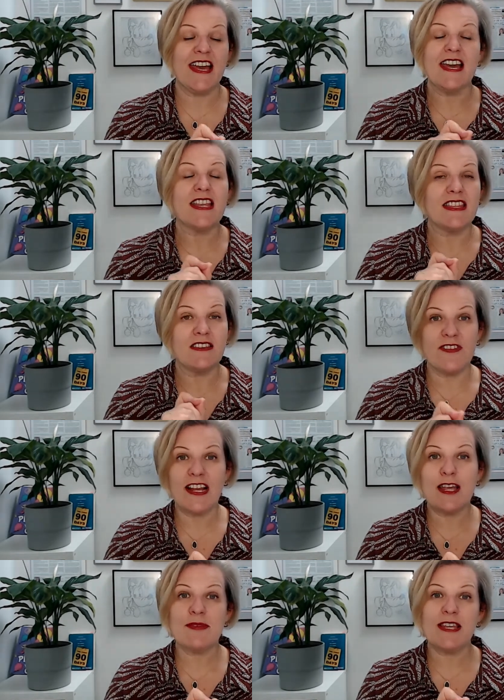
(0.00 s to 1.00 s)

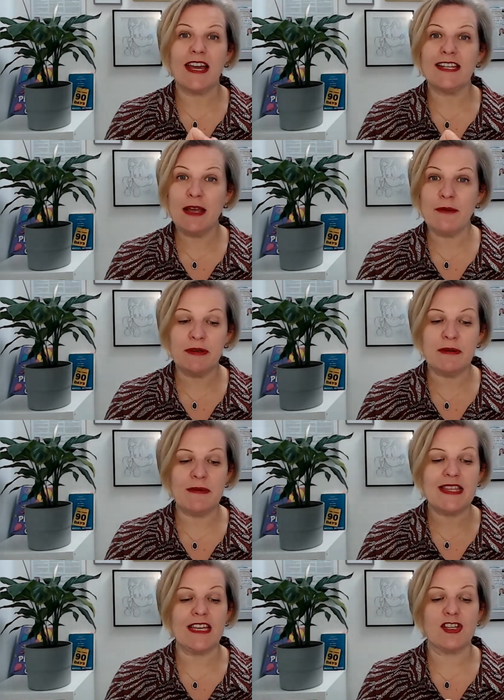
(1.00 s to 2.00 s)
developed and
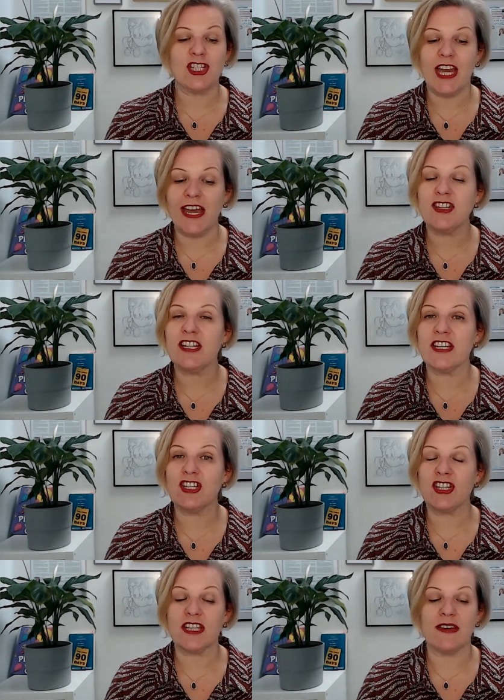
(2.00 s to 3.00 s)
implemented change
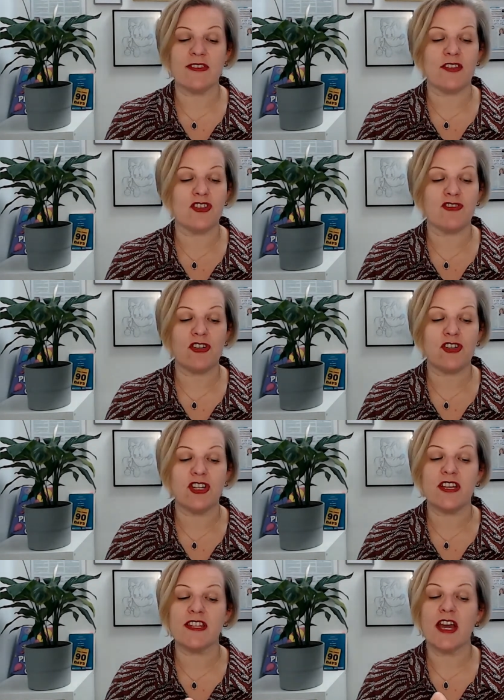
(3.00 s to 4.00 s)
initiatives and
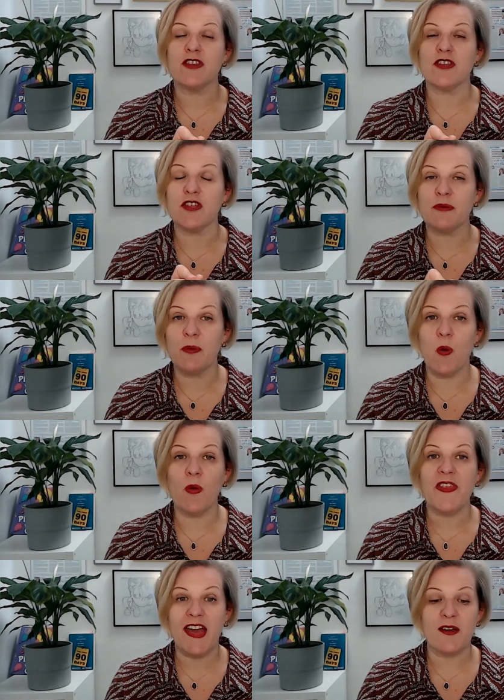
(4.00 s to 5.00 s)
structures to support
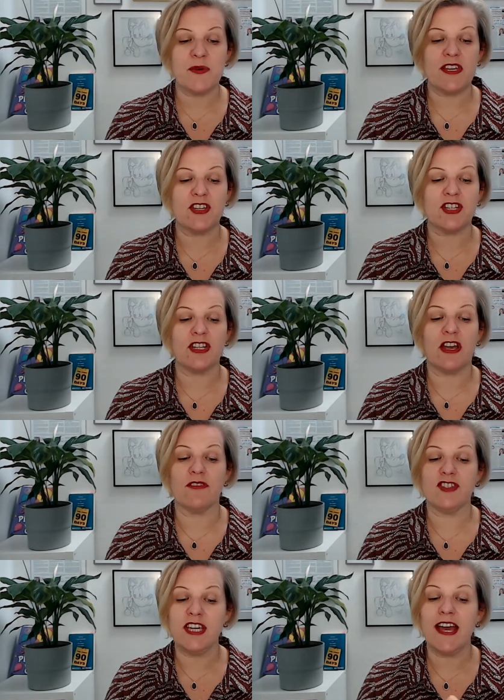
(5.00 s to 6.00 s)
the acquisition of
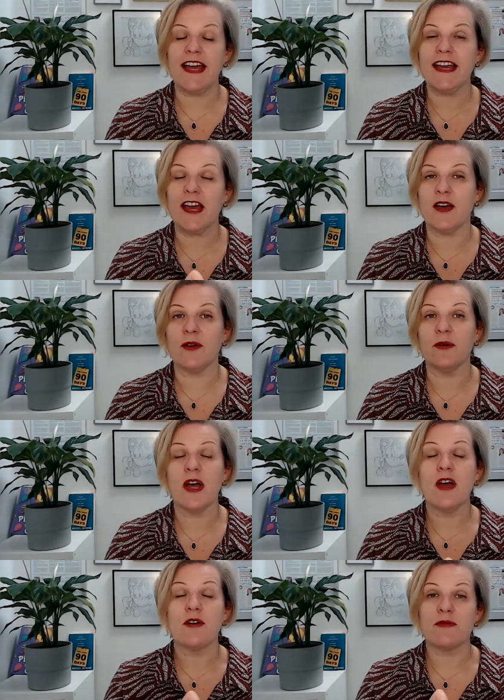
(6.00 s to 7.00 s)
GIO,
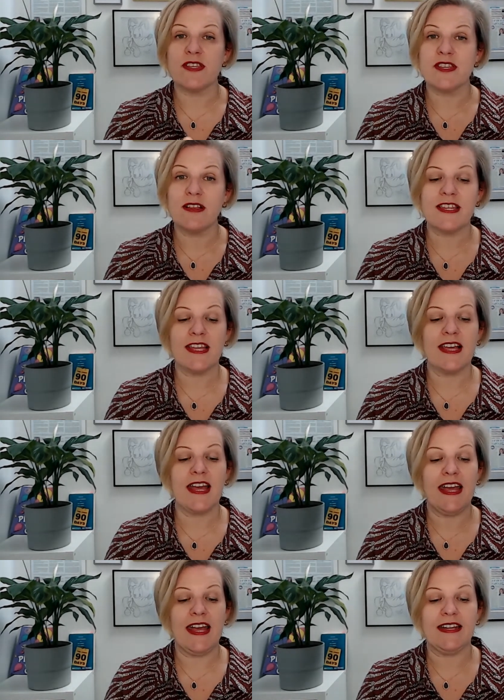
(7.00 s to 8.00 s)
resulting
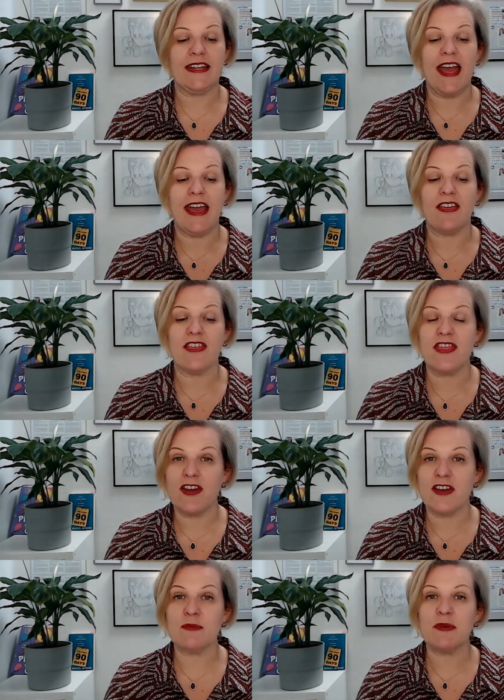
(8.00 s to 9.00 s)
in a
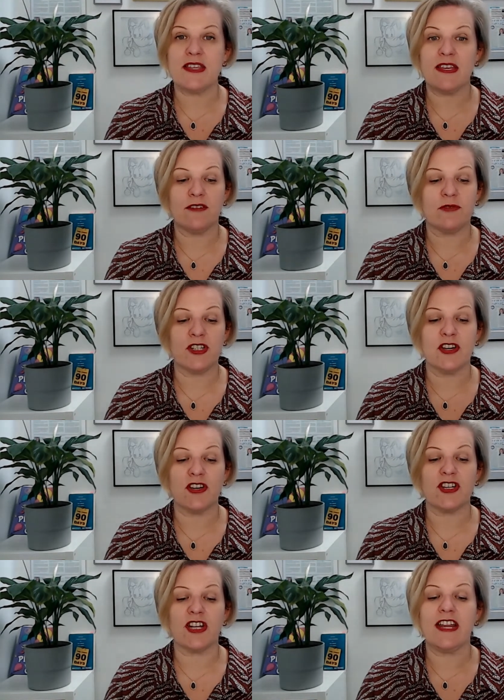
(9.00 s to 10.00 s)
30%
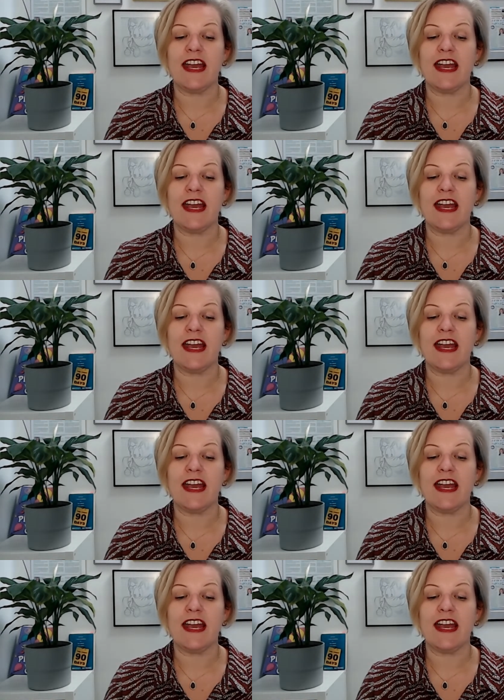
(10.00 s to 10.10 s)
reduction in